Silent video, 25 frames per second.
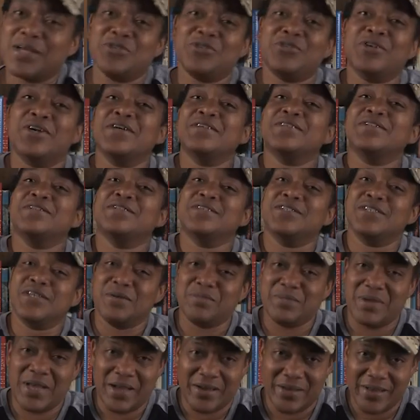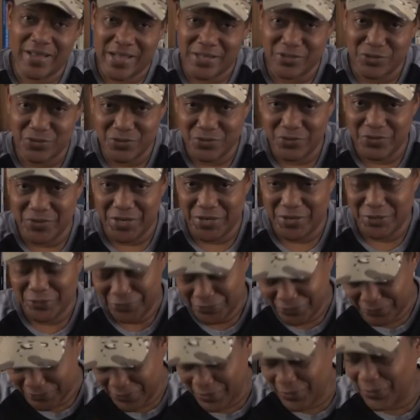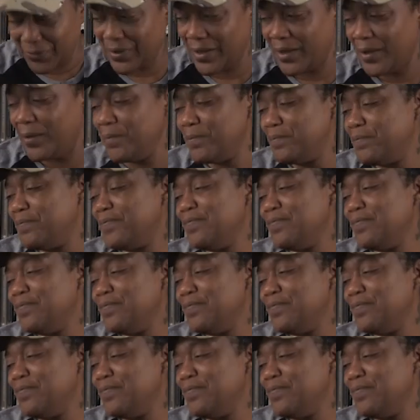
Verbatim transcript: our trucks and jumped out and got souvenirs. Okay.